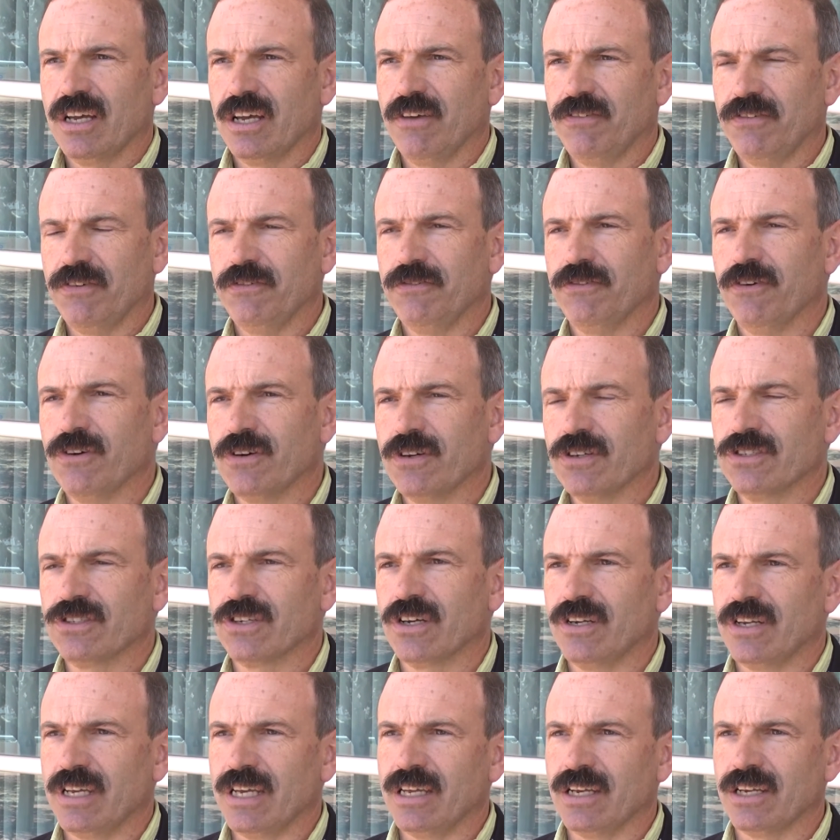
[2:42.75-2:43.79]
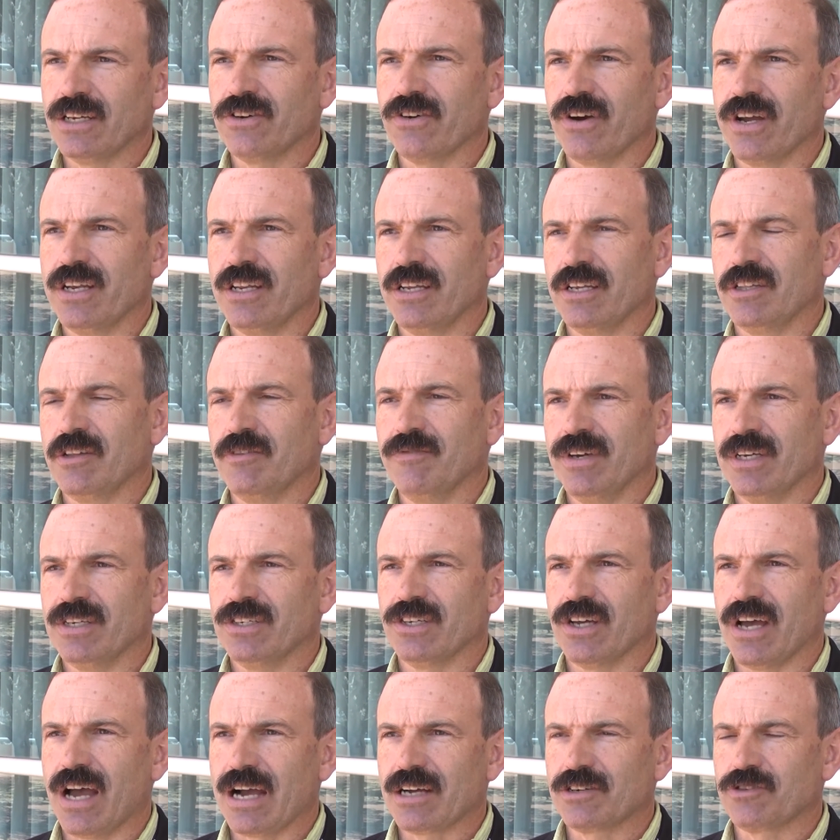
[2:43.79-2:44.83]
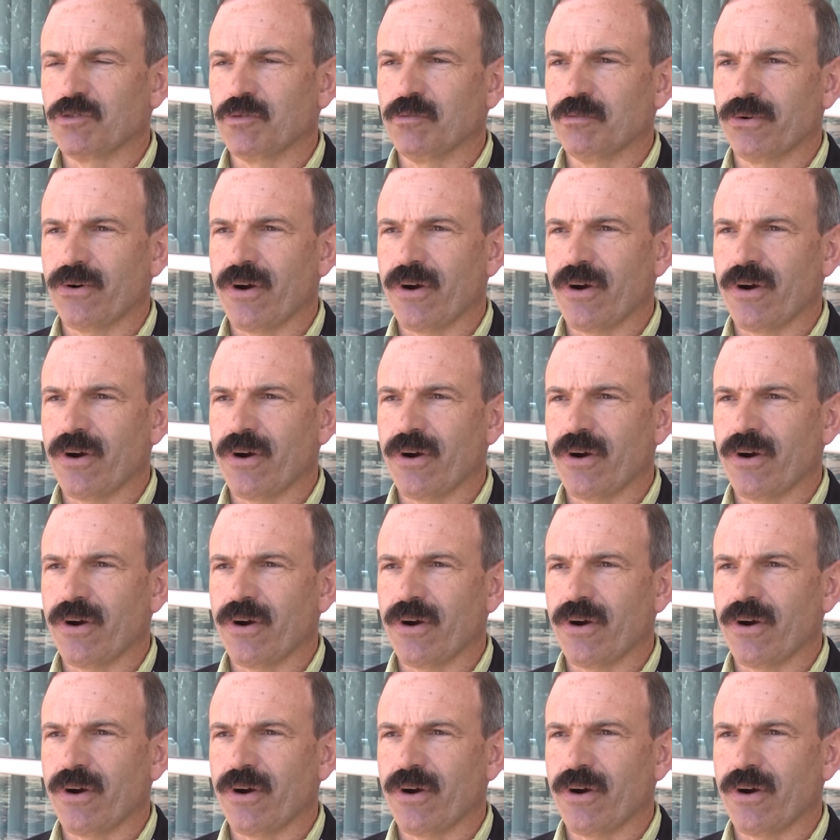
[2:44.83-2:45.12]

If you focus on integrating them into actual